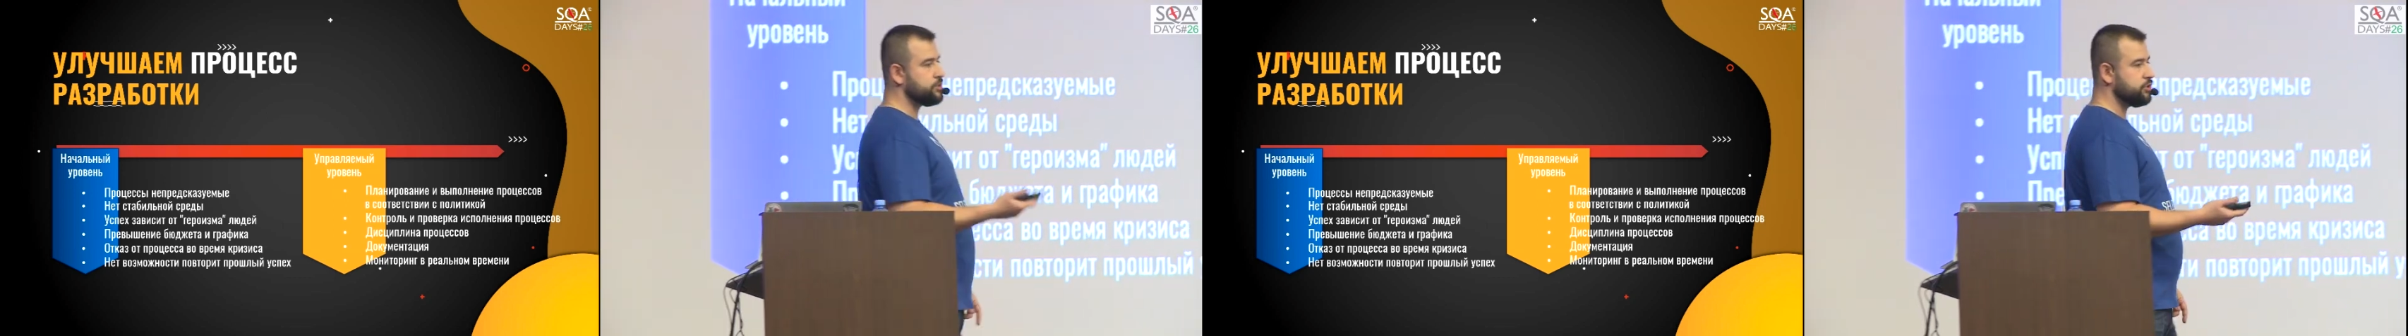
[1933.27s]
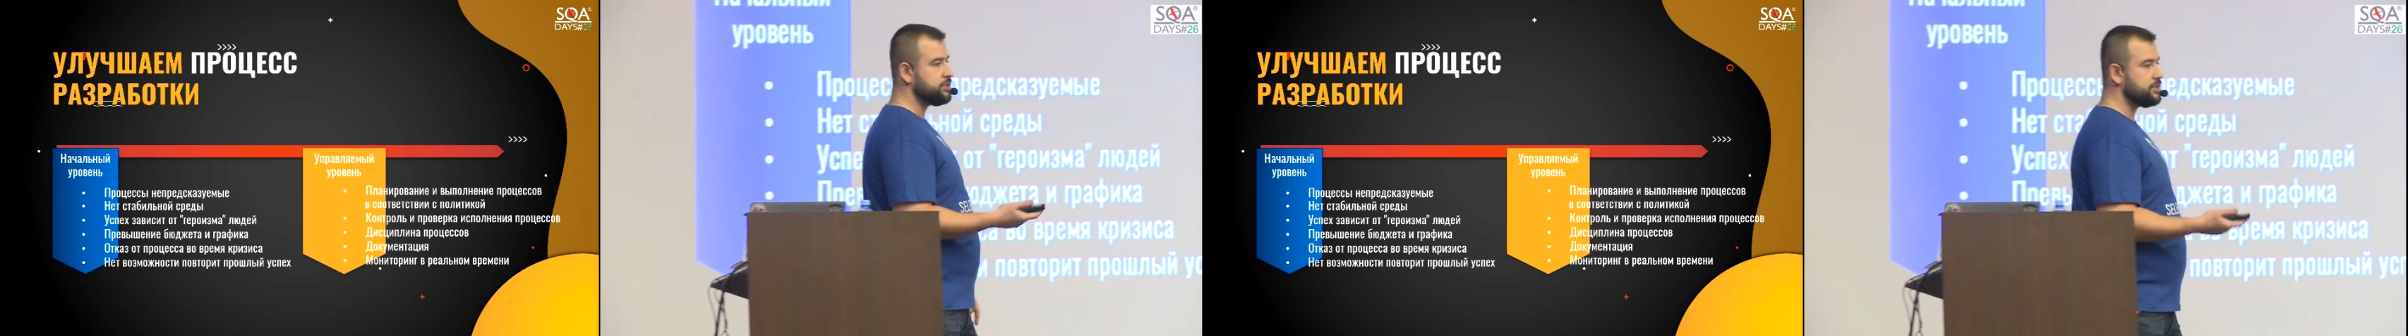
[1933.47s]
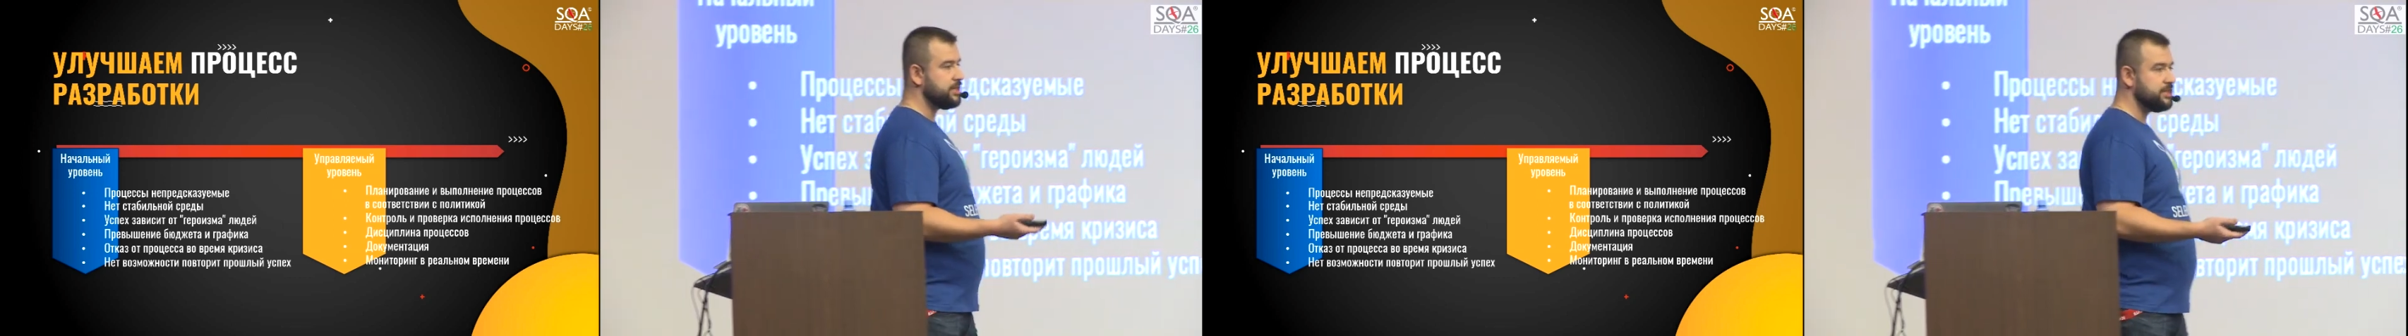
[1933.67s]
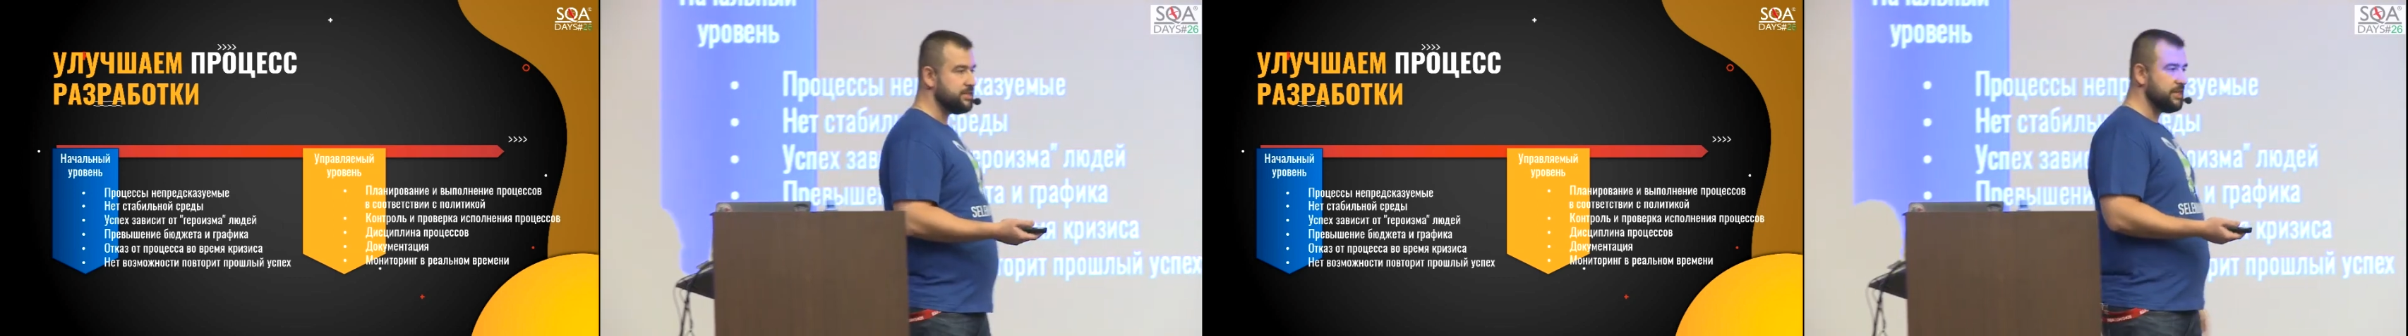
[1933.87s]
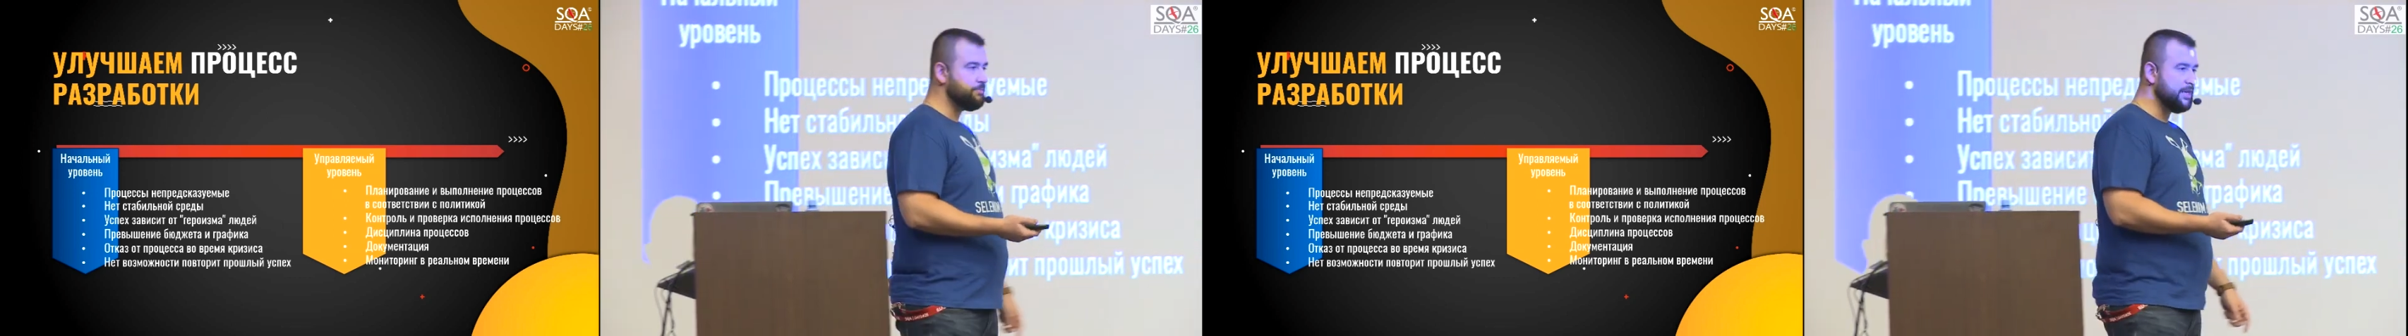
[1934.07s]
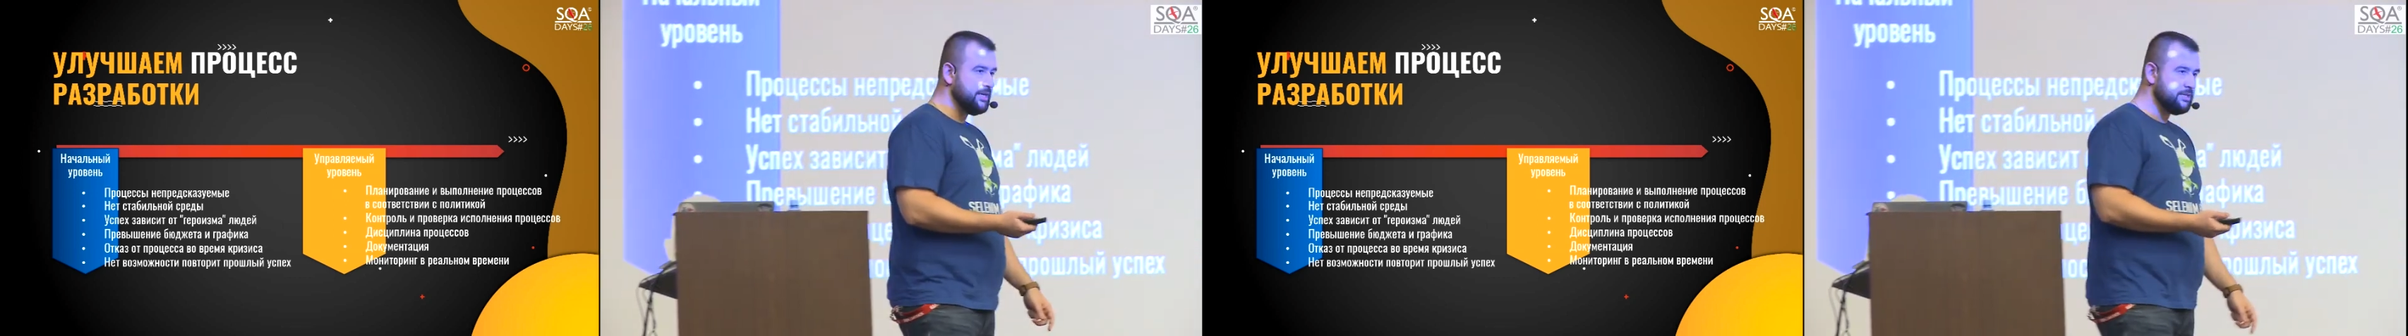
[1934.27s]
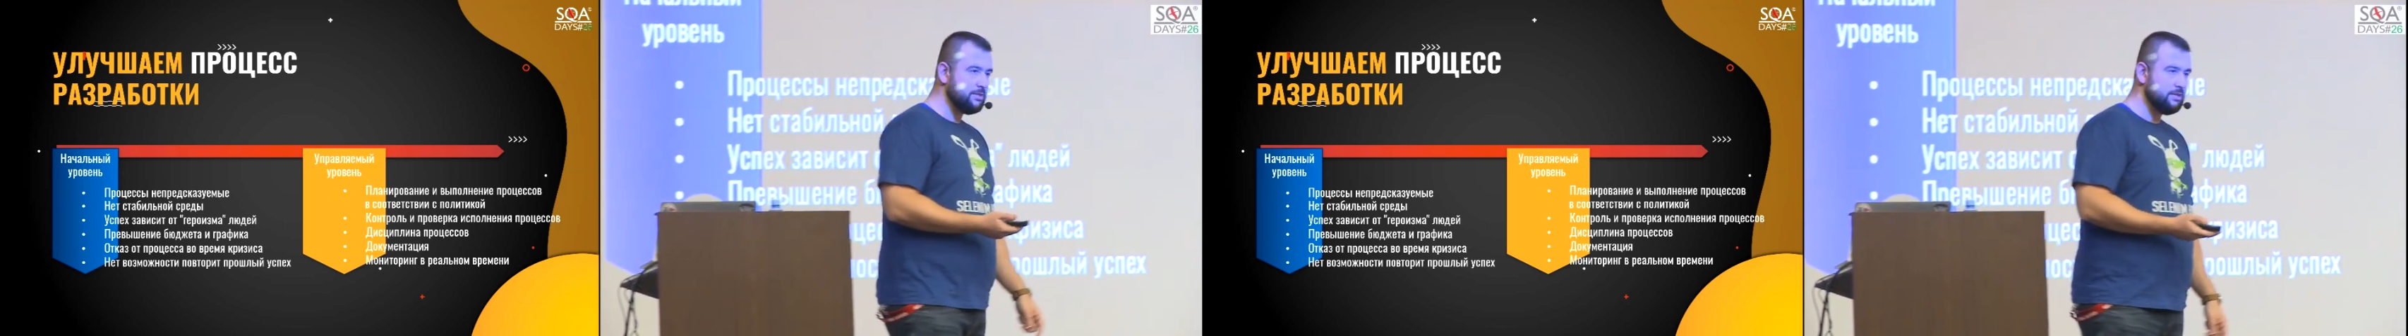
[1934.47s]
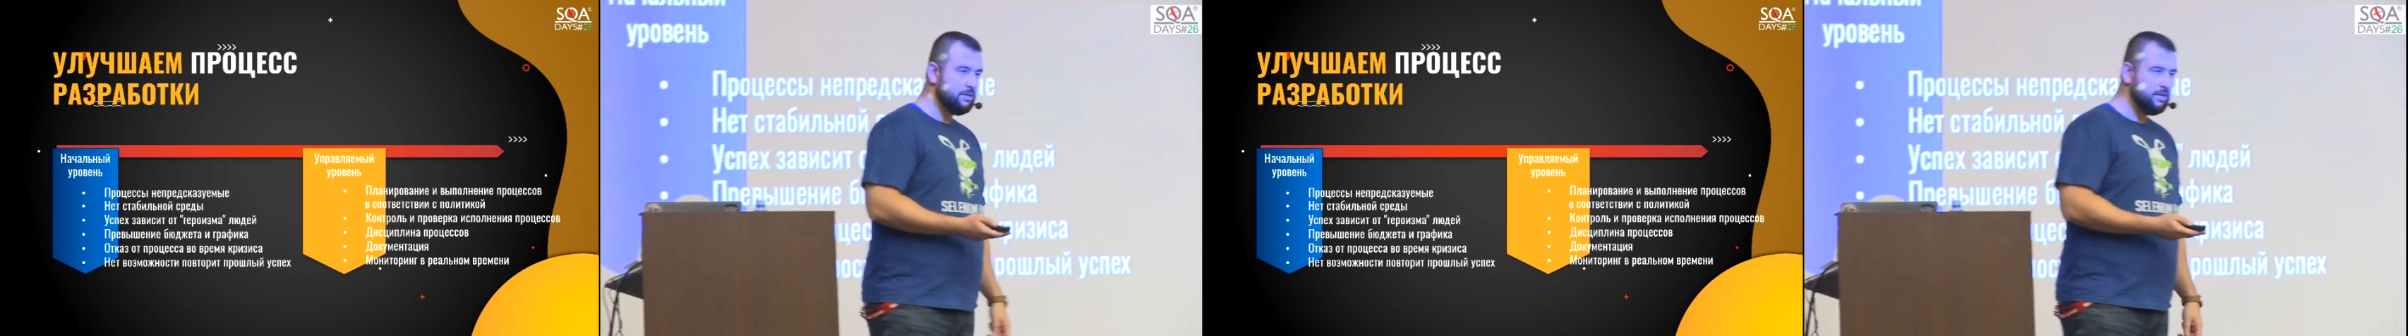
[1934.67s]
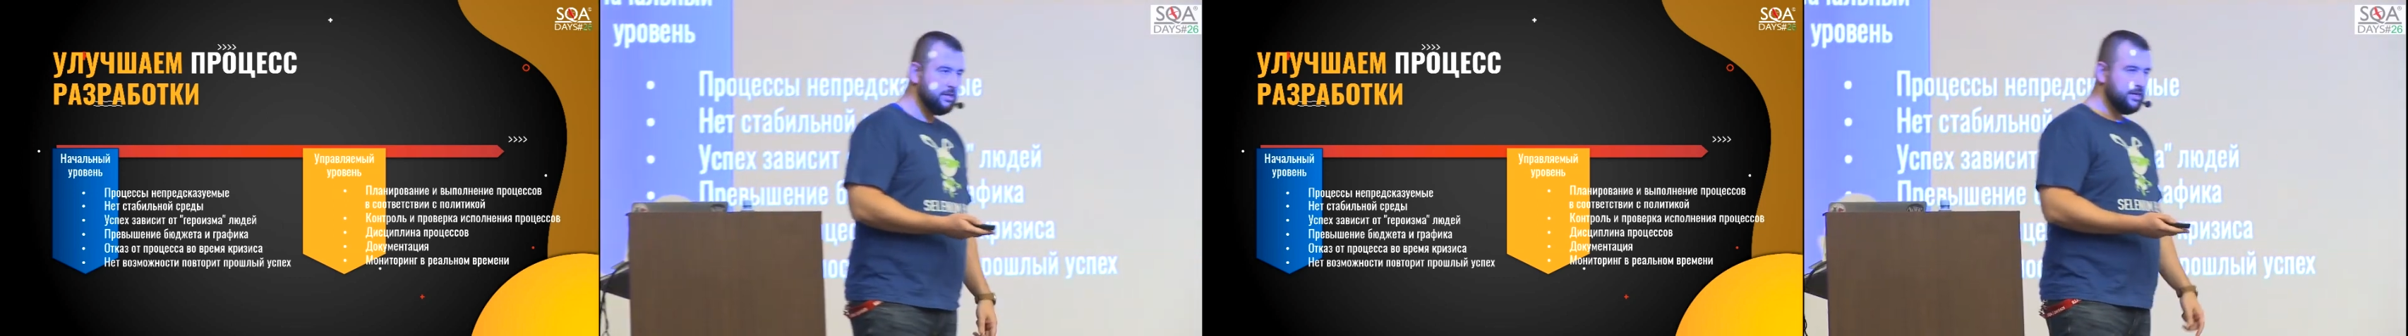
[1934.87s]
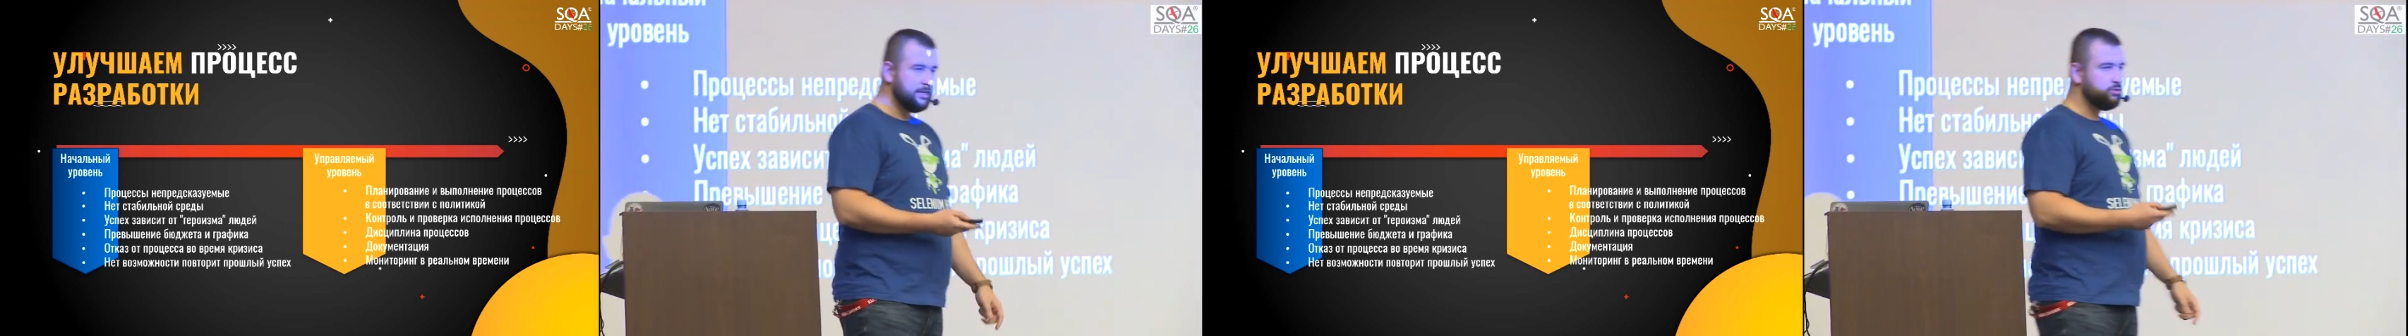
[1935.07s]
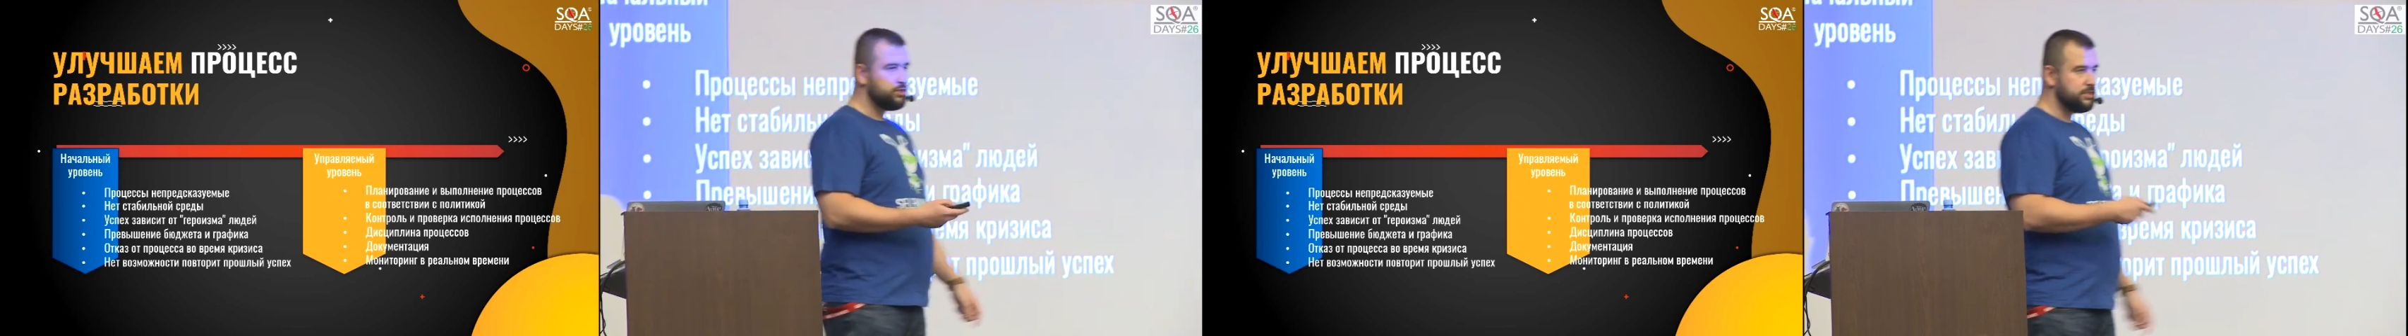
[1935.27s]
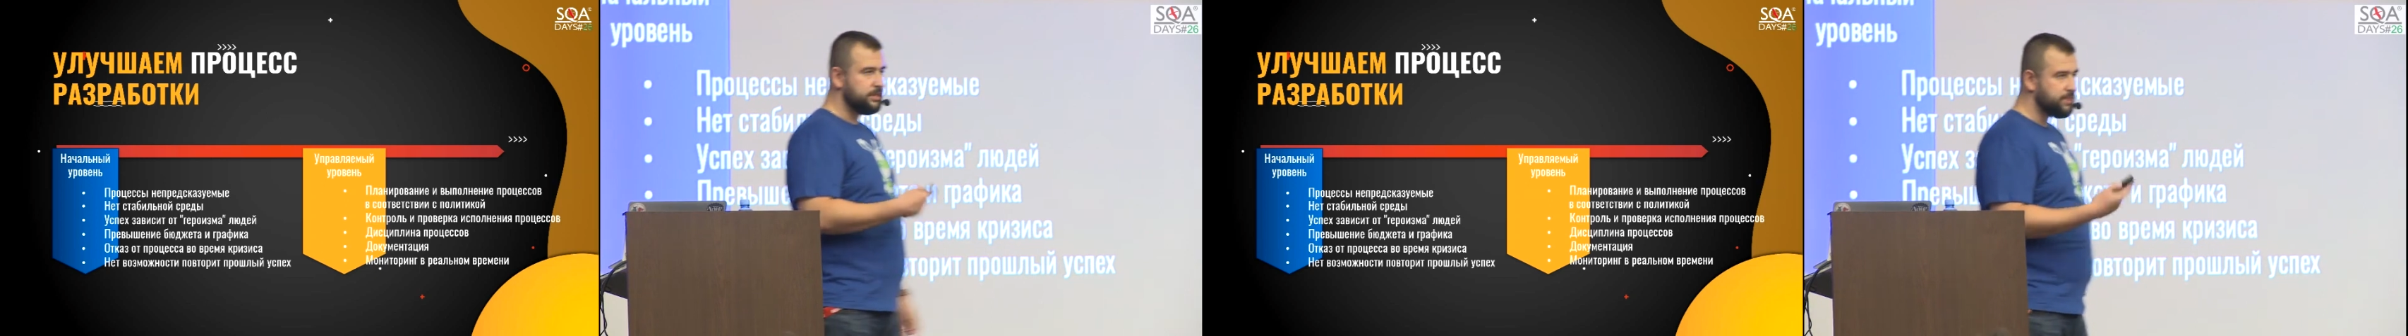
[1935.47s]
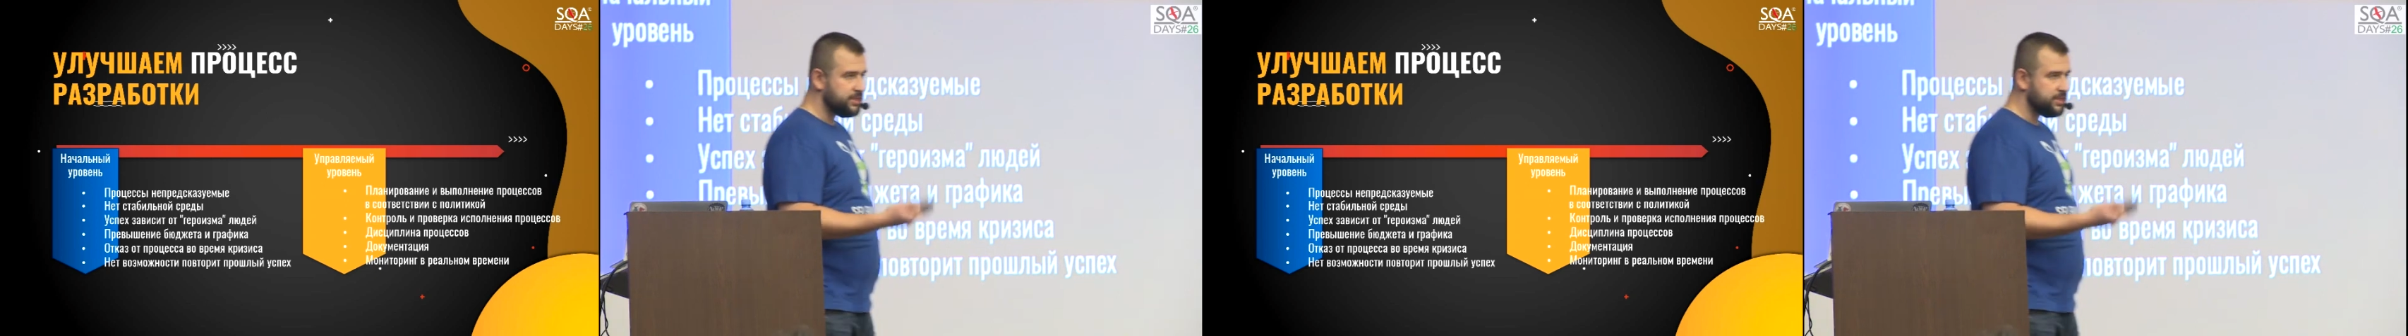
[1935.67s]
reproduce the processes.